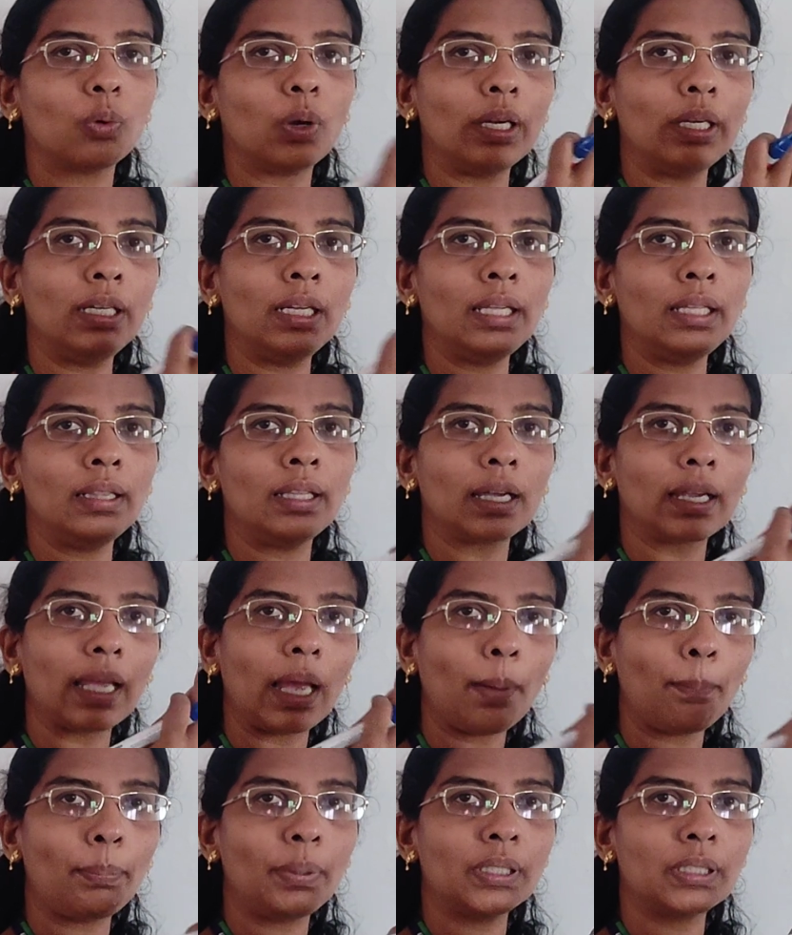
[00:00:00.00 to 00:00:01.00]
Only the
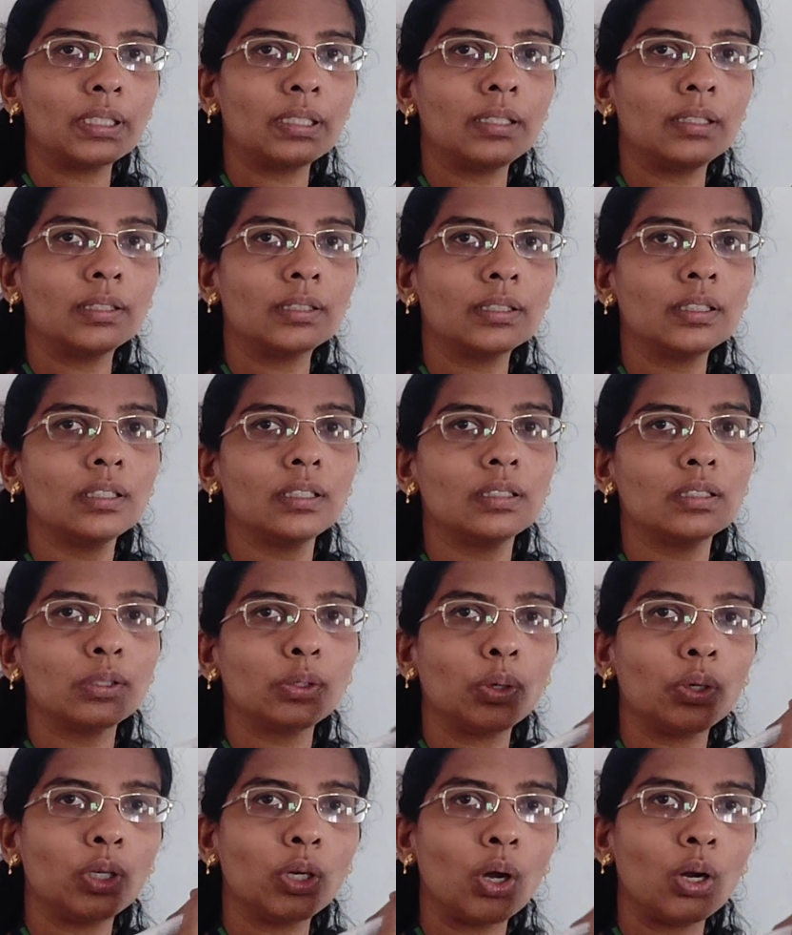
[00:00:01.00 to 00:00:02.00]
capital letter is
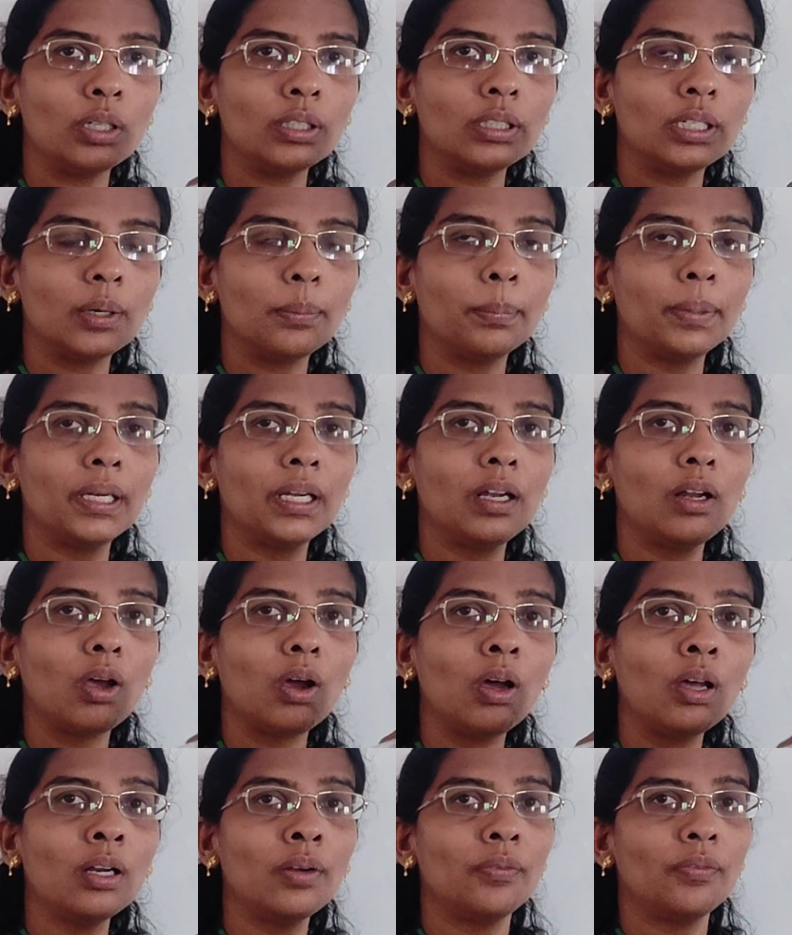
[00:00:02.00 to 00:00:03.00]
your non-terminal
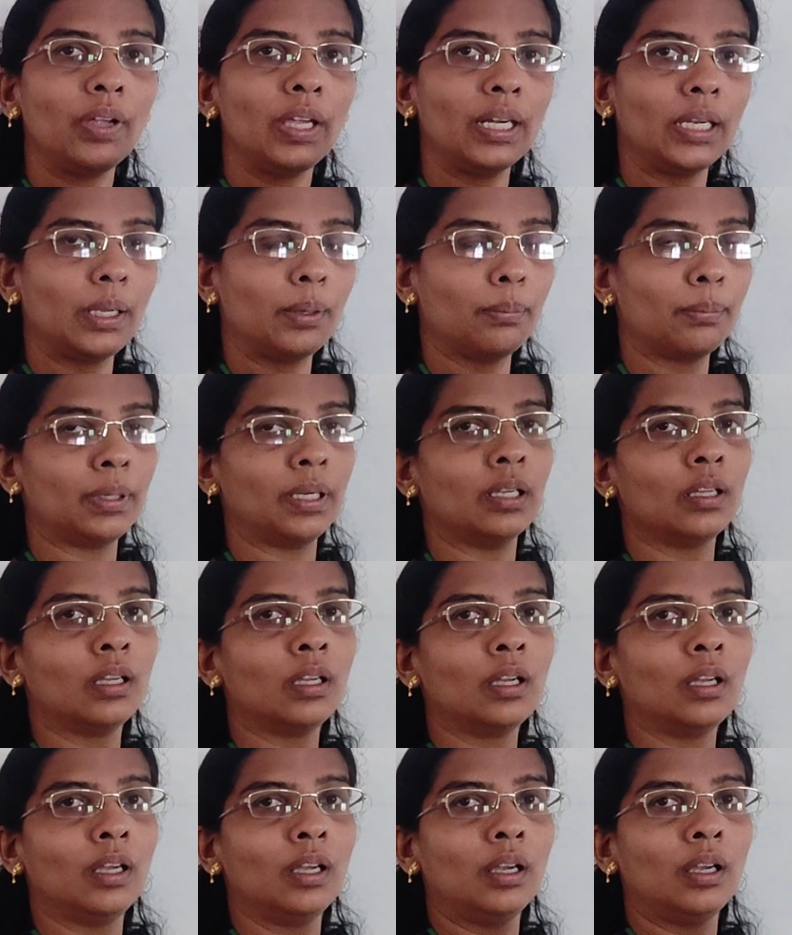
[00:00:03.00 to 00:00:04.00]
or variable.
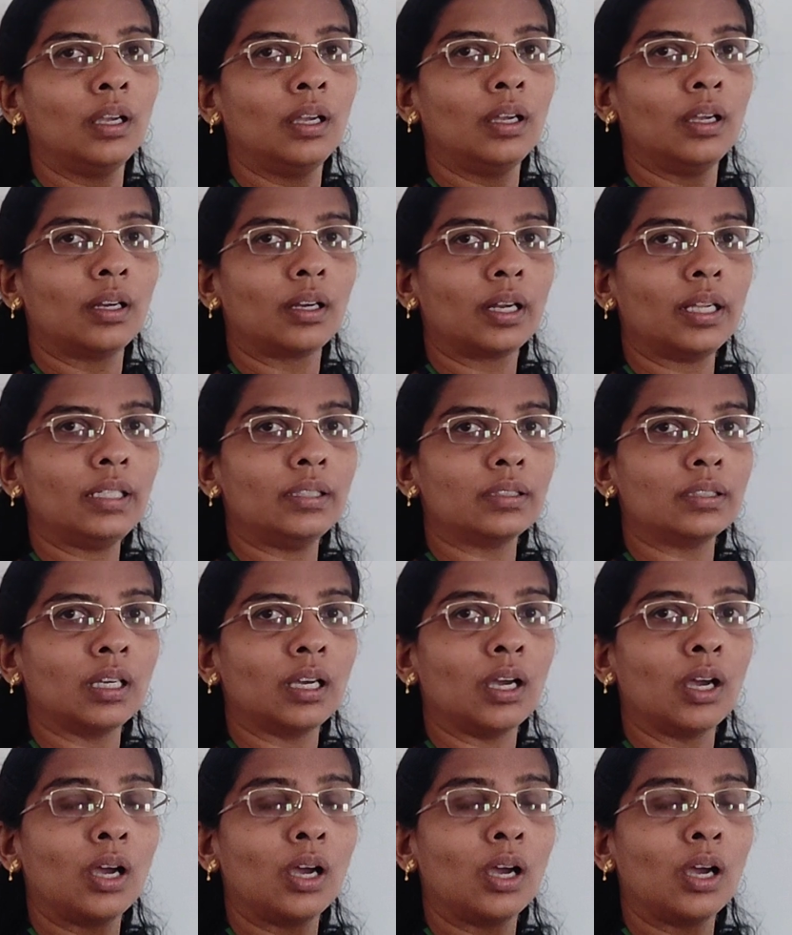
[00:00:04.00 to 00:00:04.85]
Right?